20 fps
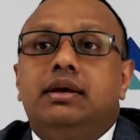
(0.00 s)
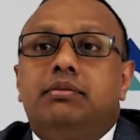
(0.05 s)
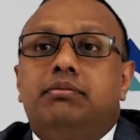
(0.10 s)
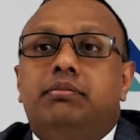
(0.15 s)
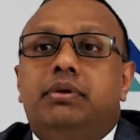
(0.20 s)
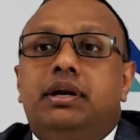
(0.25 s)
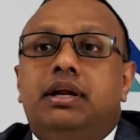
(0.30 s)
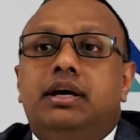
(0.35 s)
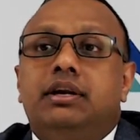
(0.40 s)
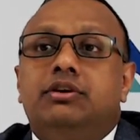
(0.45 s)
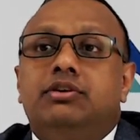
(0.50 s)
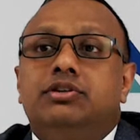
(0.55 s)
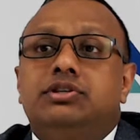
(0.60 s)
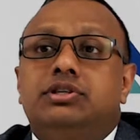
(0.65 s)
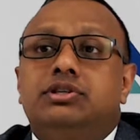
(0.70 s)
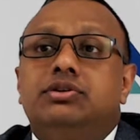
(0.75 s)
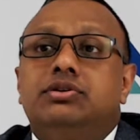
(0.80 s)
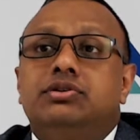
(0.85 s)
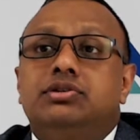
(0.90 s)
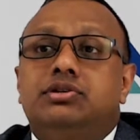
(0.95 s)
But I
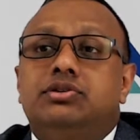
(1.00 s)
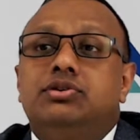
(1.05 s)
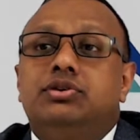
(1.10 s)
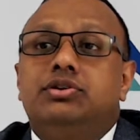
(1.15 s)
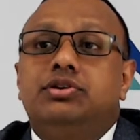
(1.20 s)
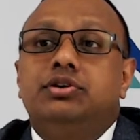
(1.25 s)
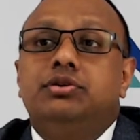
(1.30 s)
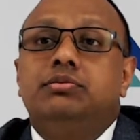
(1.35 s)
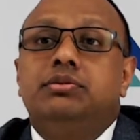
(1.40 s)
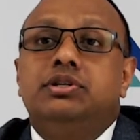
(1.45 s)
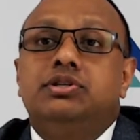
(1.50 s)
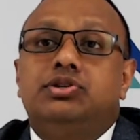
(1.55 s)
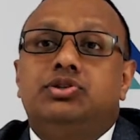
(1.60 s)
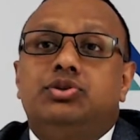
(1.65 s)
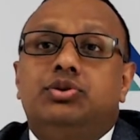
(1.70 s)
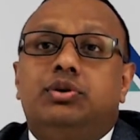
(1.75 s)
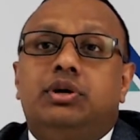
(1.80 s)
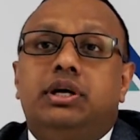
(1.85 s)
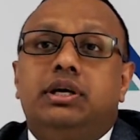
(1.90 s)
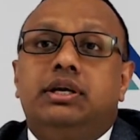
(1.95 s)
lost those documents,
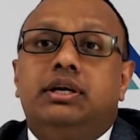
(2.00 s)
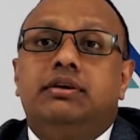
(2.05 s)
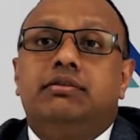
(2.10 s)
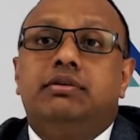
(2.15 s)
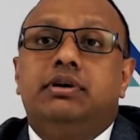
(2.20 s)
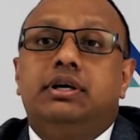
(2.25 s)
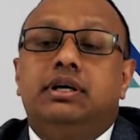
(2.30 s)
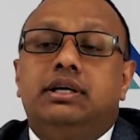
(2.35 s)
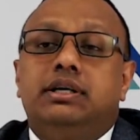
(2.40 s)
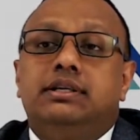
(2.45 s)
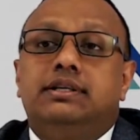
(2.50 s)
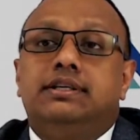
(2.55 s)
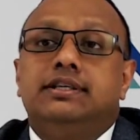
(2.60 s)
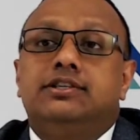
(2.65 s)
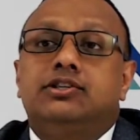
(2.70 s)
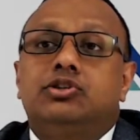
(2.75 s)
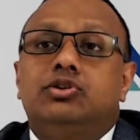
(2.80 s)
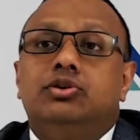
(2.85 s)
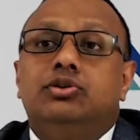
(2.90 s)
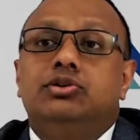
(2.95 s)
so I never
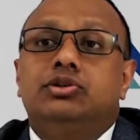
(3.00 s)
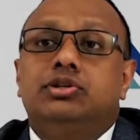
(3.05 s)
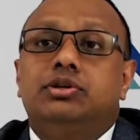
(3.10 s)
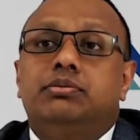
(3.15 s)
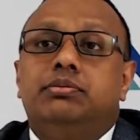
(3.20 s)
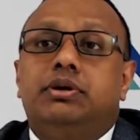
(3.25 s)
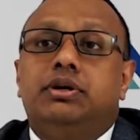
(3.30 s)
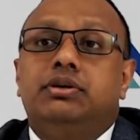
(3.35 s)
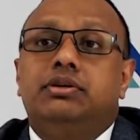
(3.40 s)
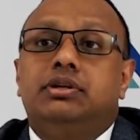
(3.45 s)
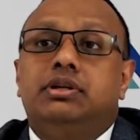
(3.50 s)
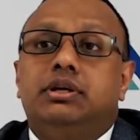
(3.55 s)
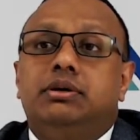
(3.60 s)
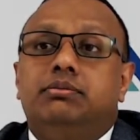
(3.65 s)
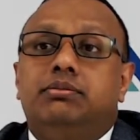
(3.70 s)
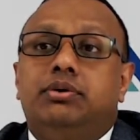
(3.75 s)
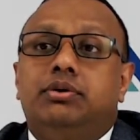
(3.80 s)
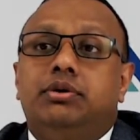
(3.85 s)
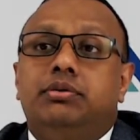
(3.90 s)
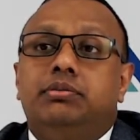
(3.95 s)
disclosed about the
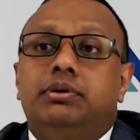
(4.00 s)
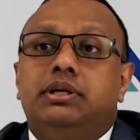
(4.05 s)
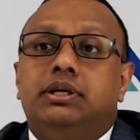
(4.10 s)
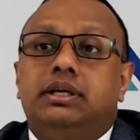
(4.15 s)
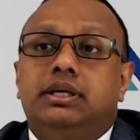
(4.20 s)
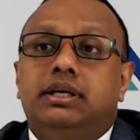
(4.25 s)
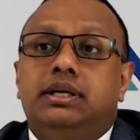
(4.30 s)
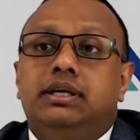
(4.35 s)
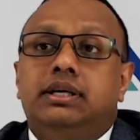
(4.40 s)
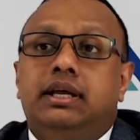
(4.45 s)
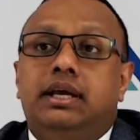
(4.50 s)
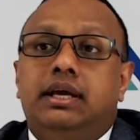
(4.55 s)
employment in